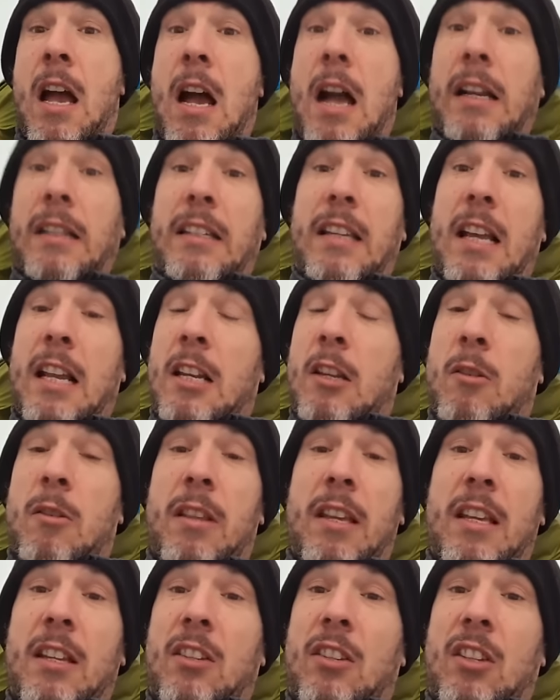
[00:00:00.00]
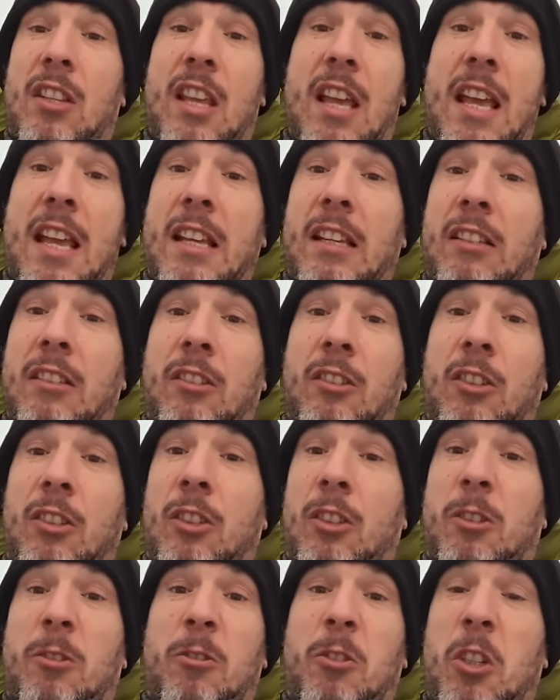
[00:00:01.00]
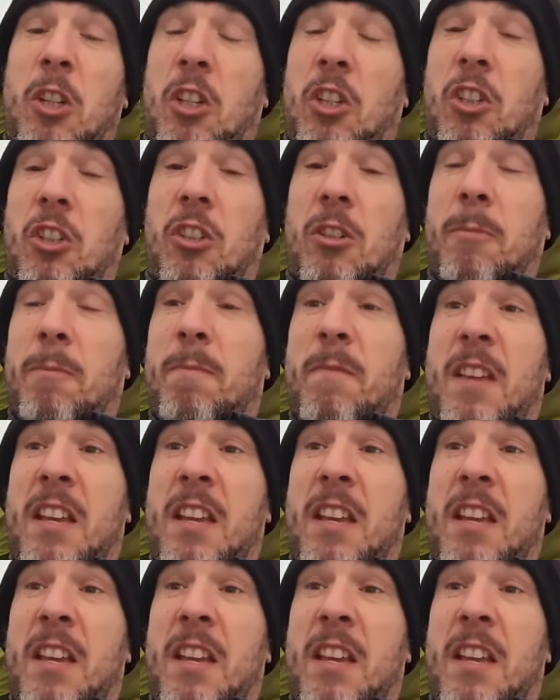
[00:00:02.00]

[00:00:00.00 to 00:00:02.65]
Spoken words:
I tell you these things just